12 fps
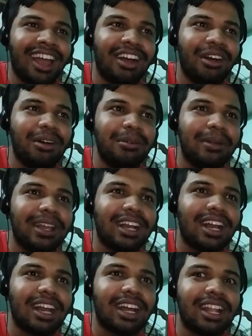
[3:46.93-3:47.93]
Oh my
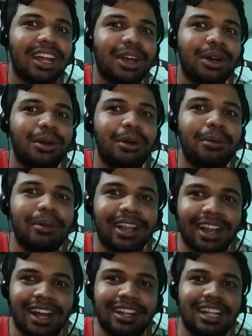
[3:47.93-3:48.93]
god. Oh my
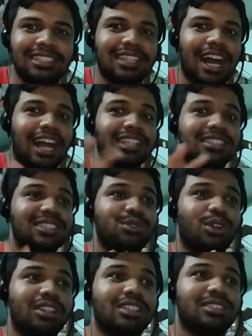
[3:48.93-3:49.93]
god, that's, I just
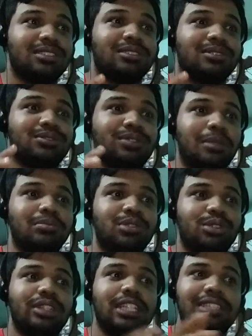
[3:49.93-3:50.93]
want this film
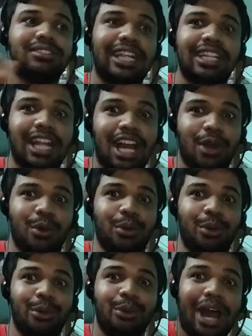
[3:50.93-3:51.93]
to be right now.
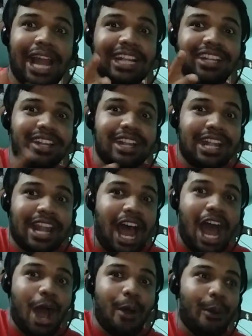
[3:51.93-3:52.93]
Right
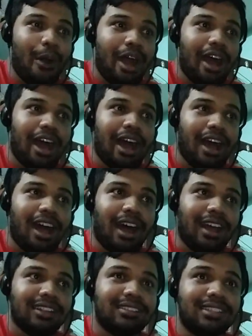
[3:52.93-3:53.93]
now!
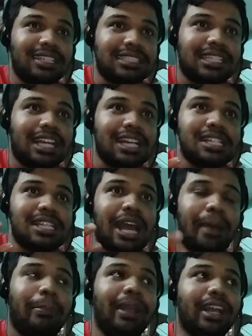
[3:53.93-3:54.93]
This is
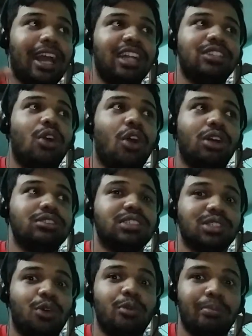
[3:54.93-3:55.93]
epic and on
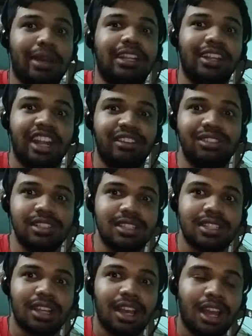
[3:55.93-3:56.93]
so many
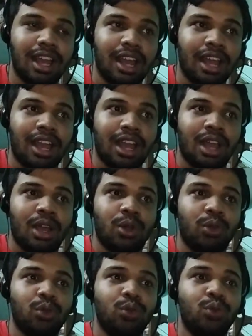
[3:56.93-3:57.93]
levels.
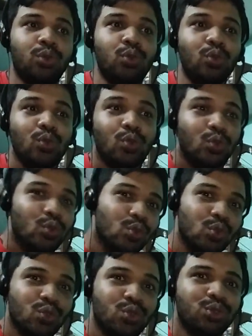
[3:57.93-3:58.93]

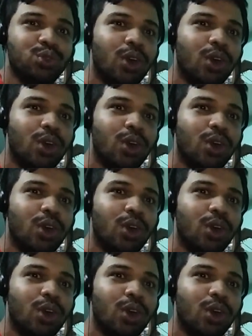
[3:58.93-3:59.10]
Woo!